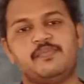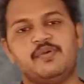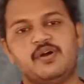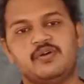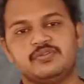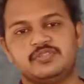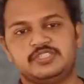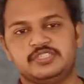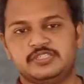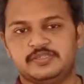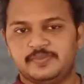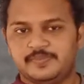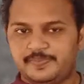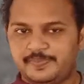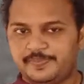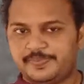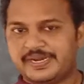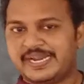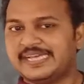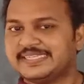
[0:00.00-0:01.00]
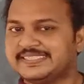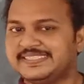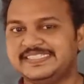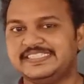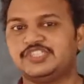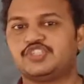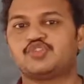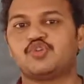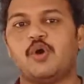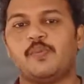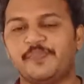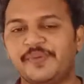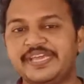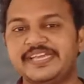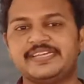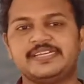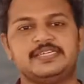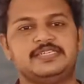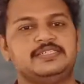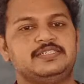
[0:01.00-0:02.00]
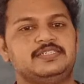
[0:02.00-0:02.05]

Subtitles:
about PERACIDS topic,